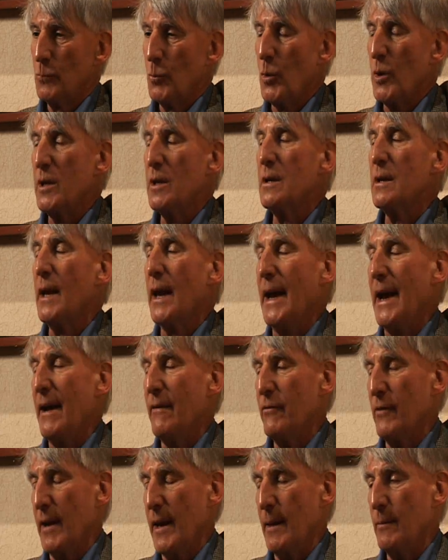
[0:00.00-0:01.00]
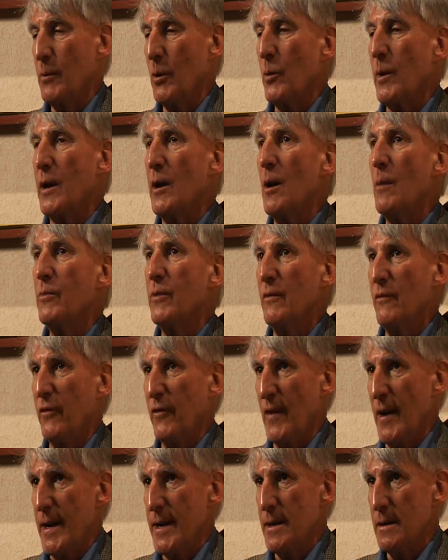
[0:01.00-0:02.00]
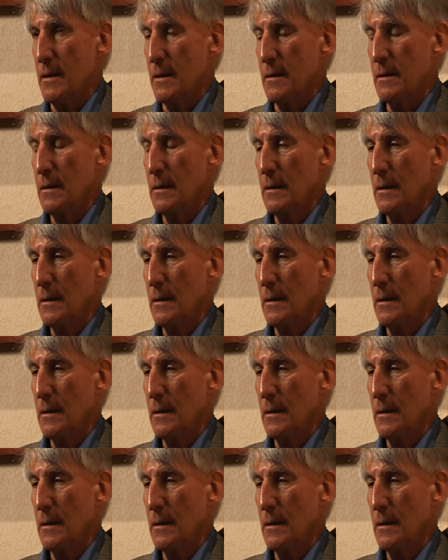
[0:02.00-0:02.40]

We didn't have that, but we helped them find it.